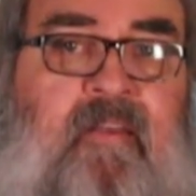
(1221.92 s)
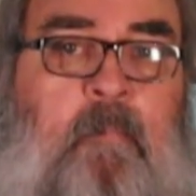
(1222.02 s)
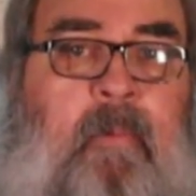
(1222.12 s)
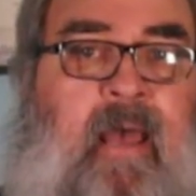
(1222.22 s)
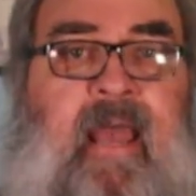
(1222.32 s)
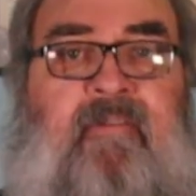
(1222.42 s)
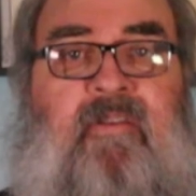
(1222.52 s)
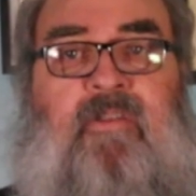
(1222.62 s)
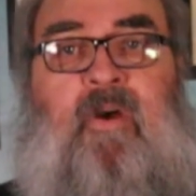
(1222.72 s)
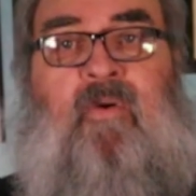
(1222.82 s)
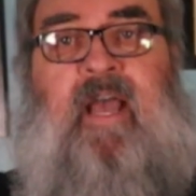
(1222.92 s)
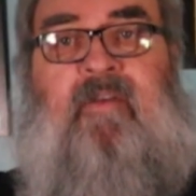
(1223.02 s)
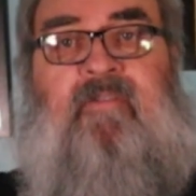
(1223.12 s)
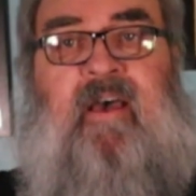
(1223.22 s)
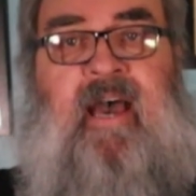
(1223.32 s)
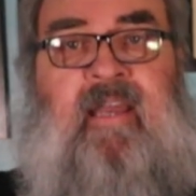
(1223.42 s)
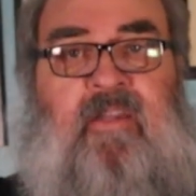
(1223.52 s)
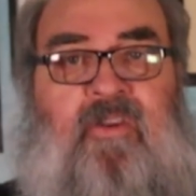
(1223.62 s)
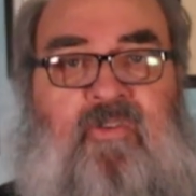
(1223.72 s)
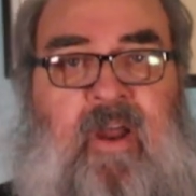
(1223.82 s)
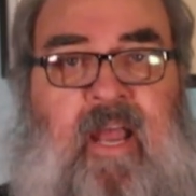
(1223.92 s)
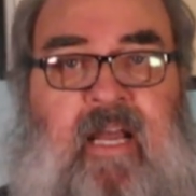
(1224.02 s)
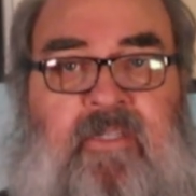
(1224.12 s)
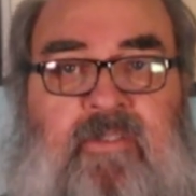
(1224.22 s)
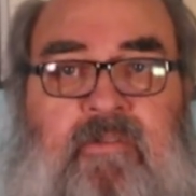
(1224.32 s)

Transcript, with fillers: in bags and thrown outside in the trash.